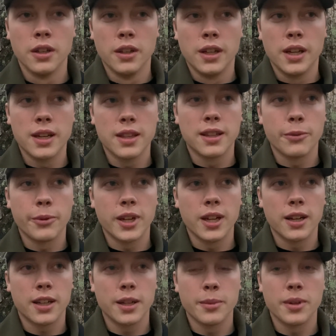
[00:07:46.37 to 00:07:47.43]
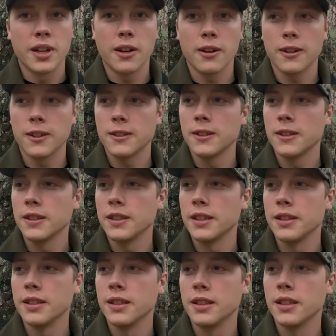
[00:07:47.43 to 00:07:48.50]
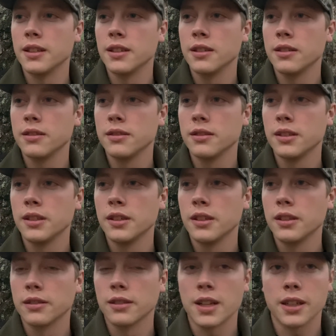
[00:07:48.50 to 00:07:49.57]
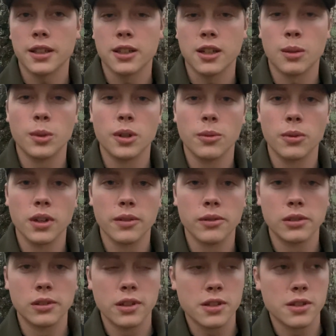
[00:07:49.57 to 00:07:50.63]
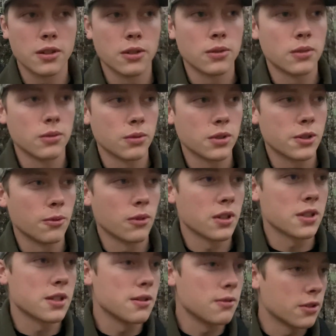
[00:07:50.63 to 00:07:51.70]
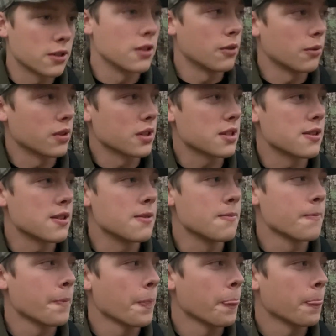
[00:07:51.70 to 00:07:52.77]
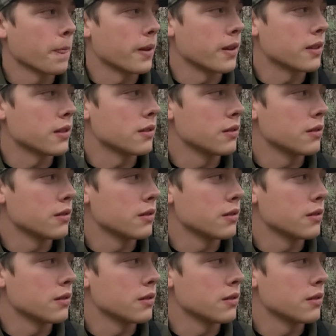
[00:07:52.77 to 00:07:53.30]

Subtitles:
anything we got coming out. And then like, comment, whatever. Let us know what you want to see, what you don't want to see. And